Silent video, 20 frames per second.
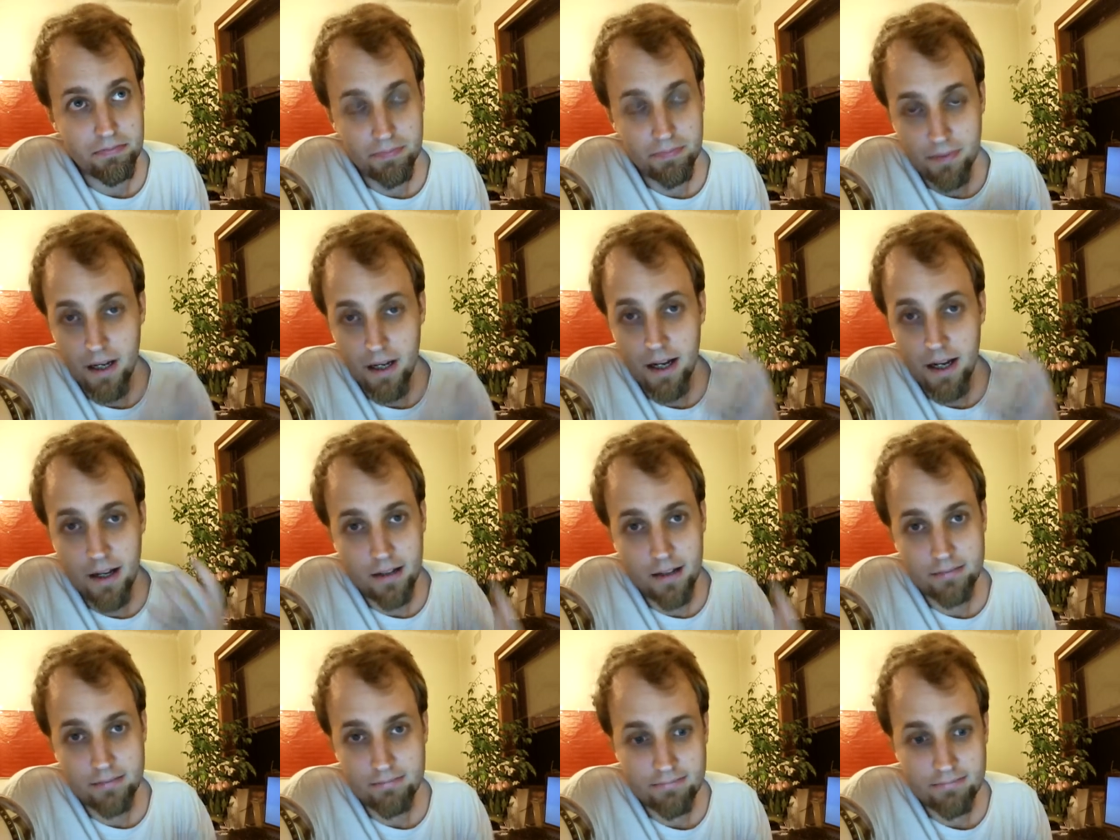
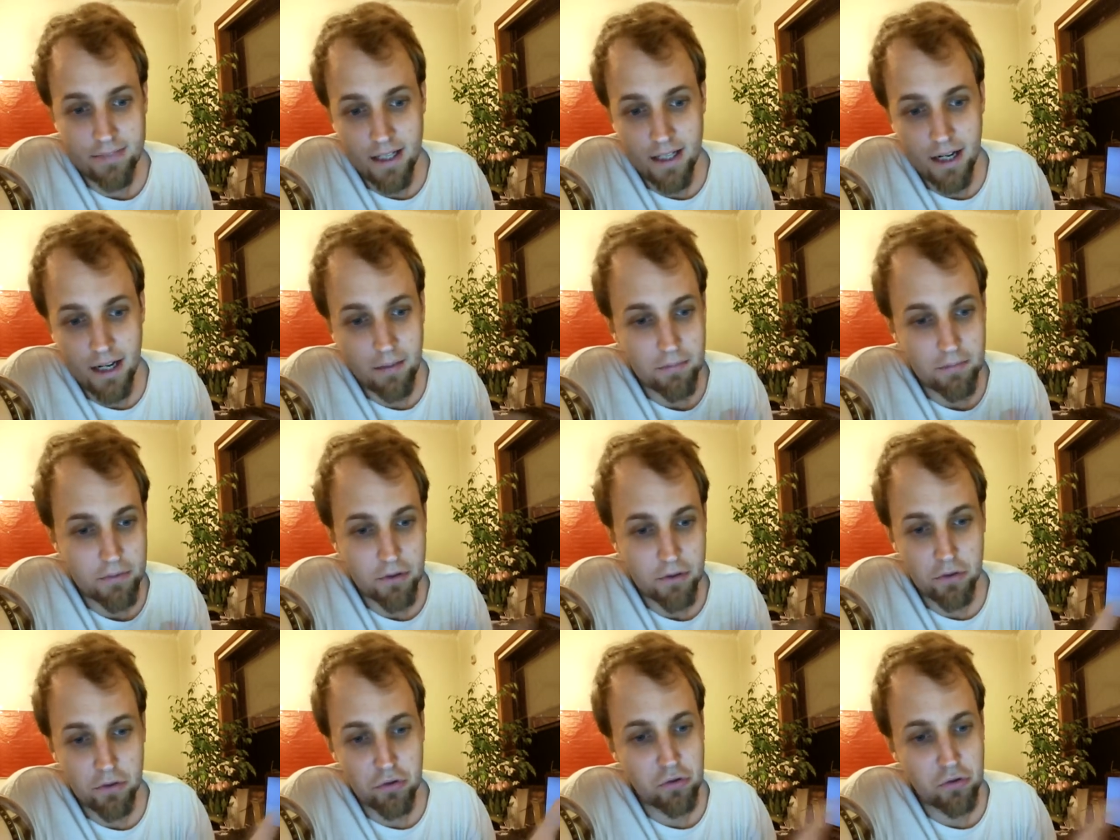uh, come
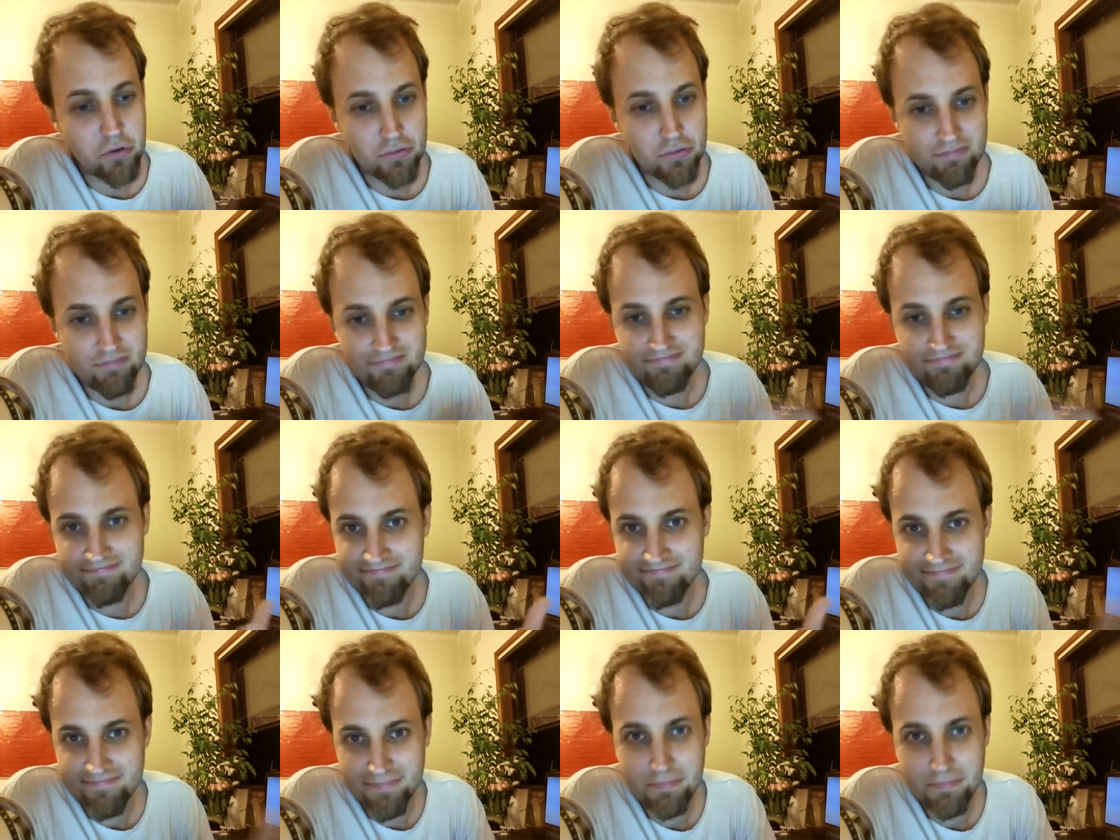to
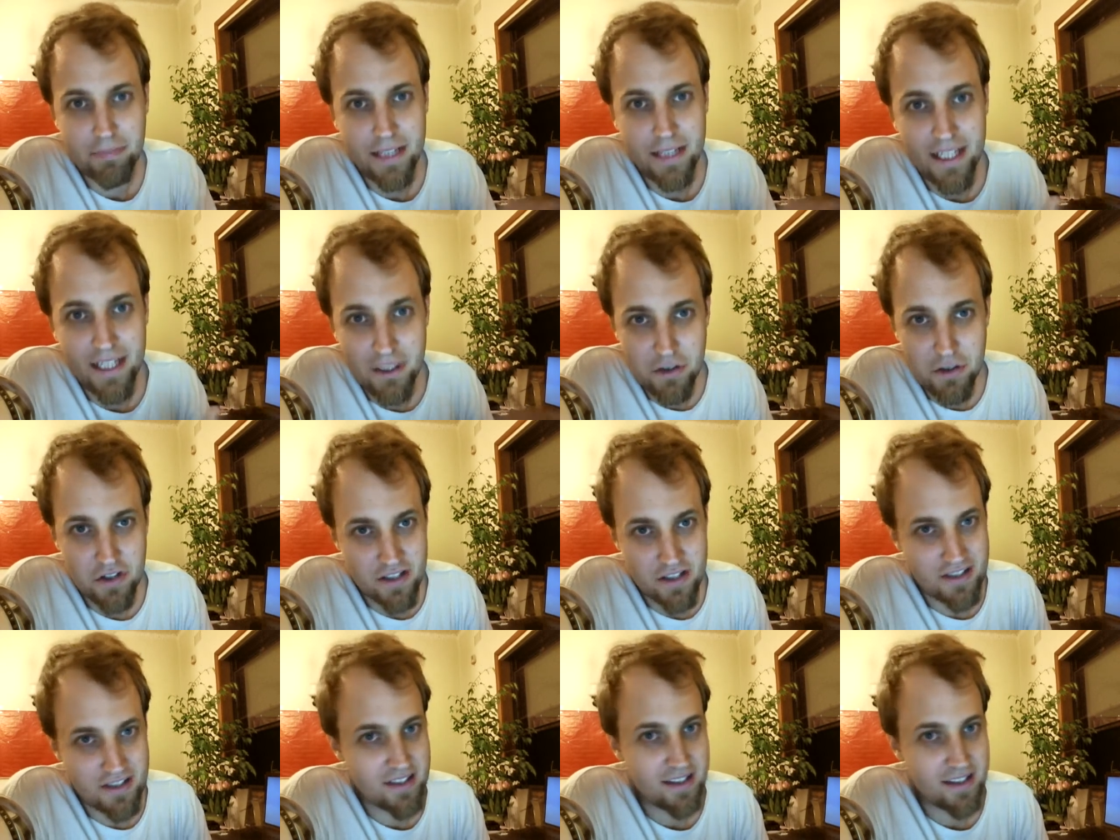be
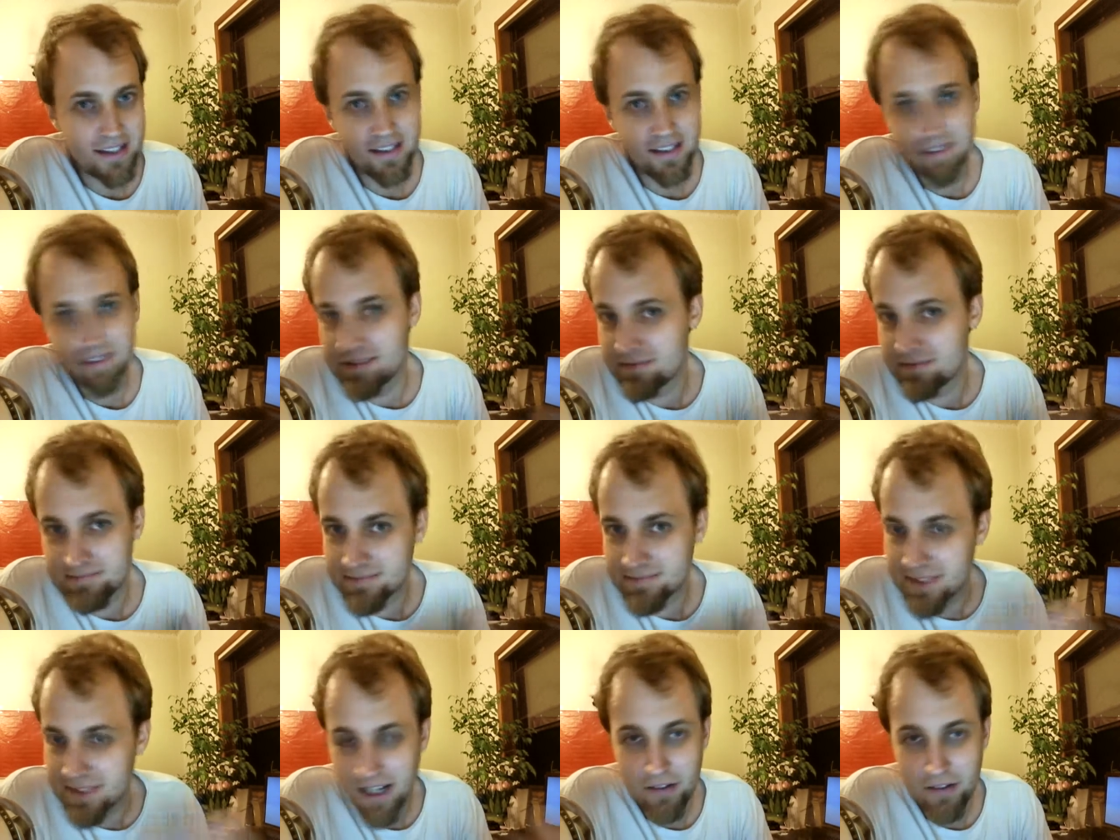interested in
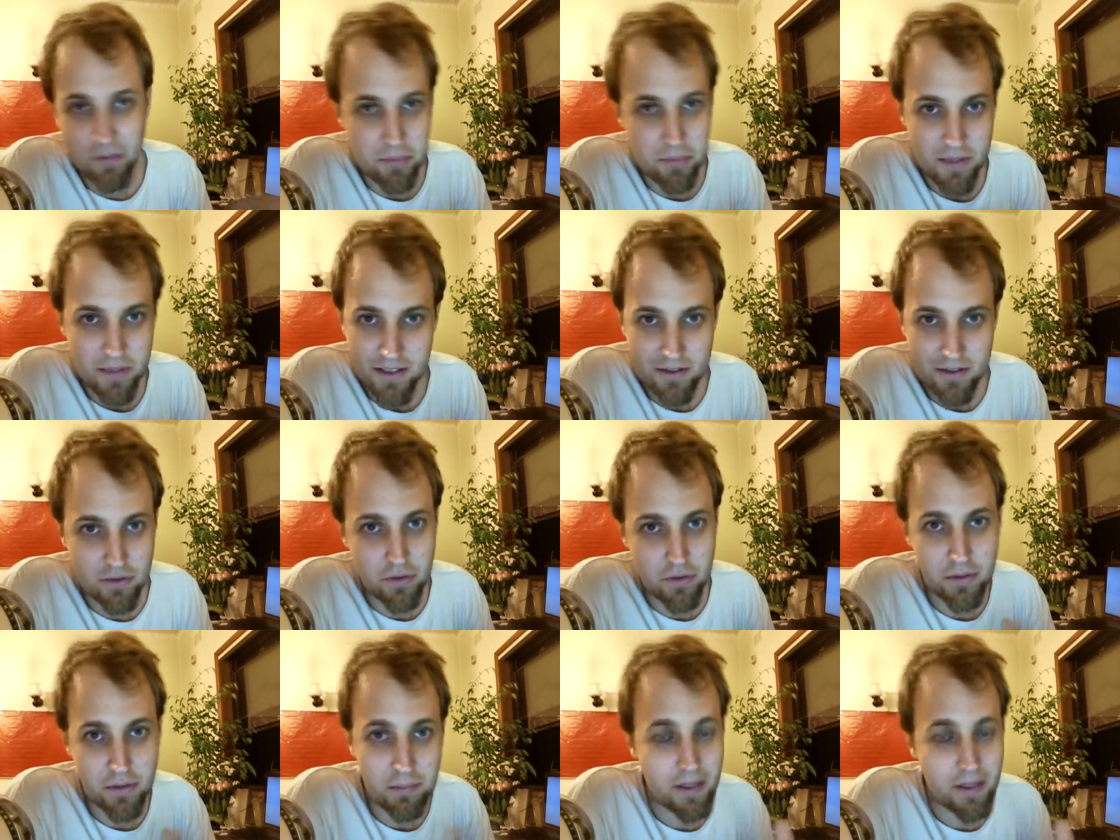governments
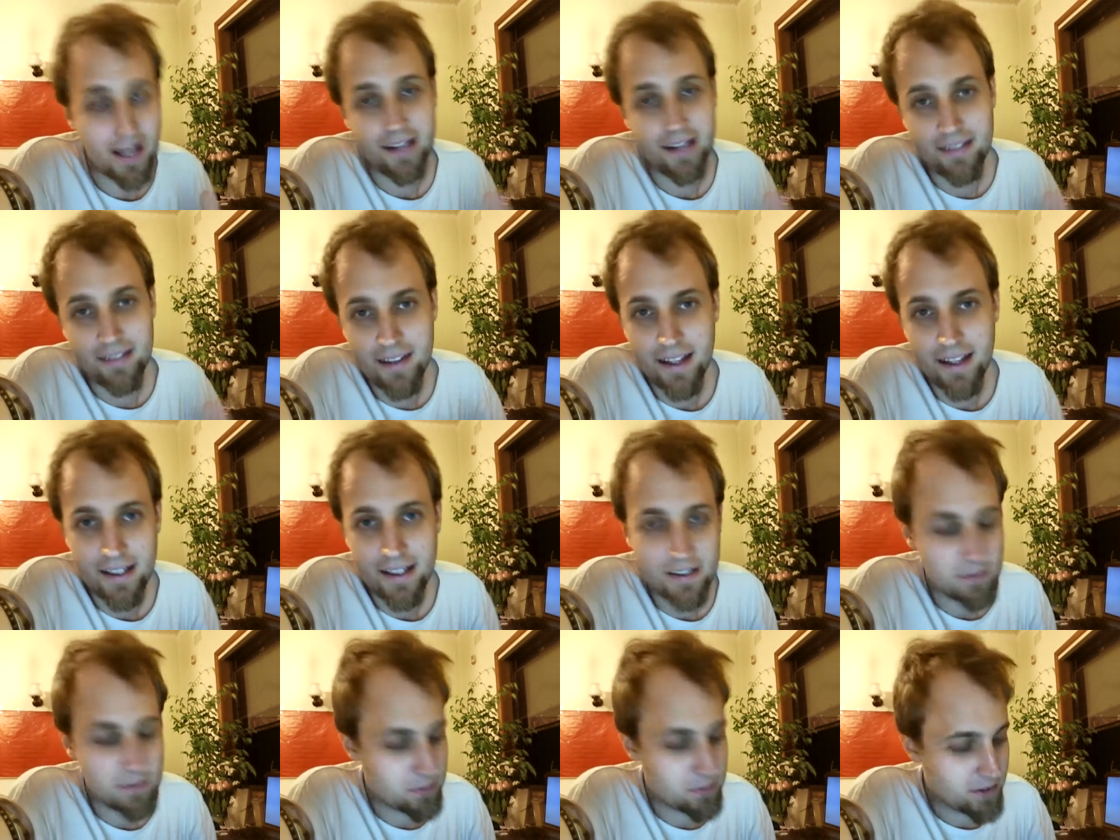doing bad
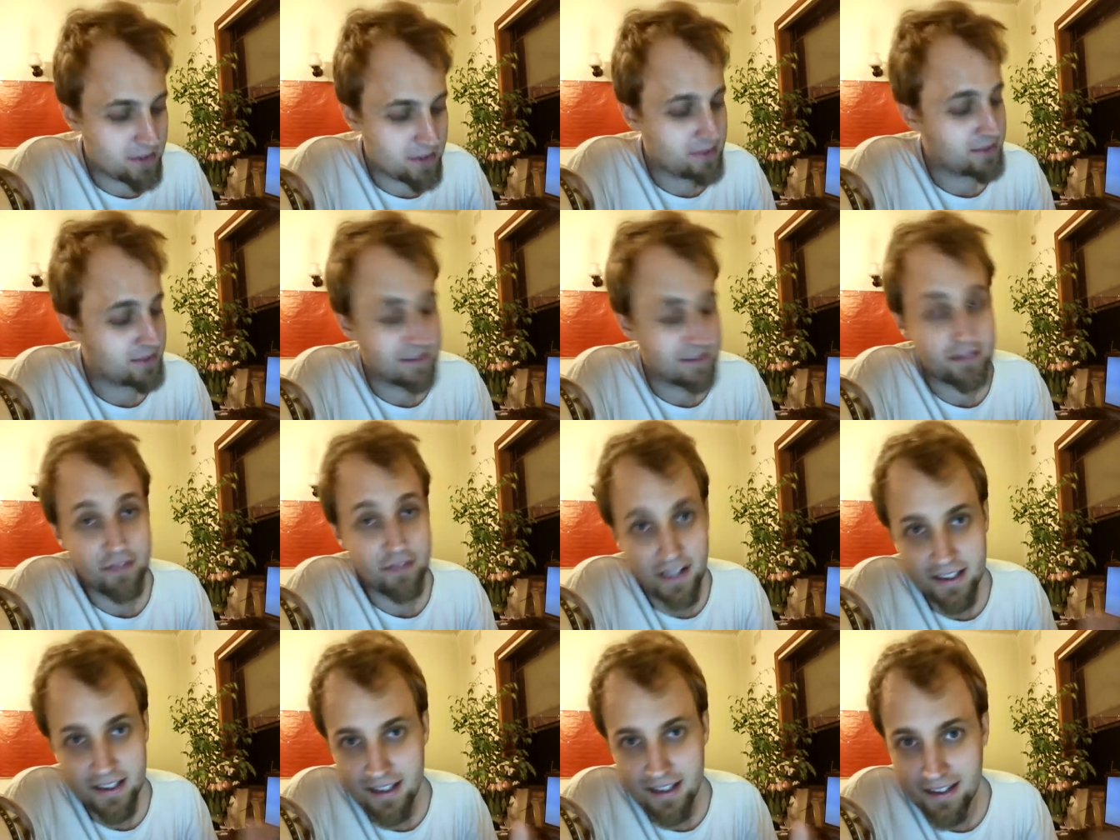things because it's
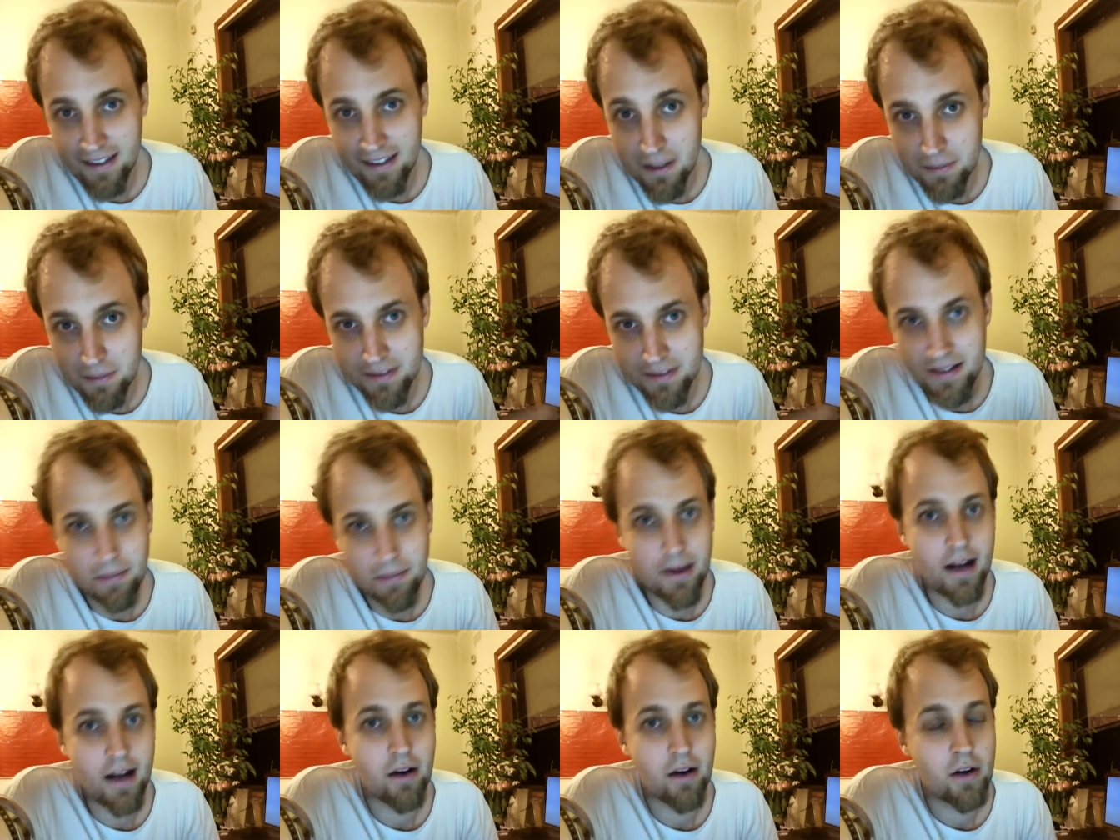affecting them
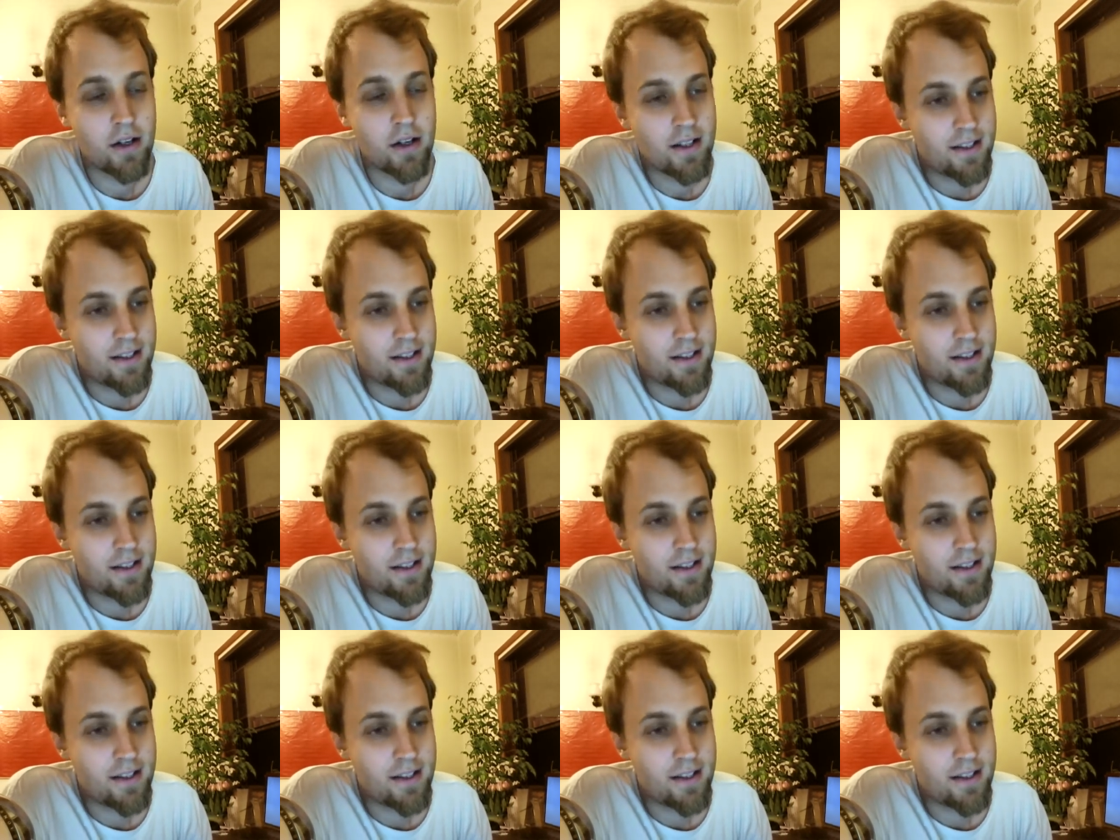somehow,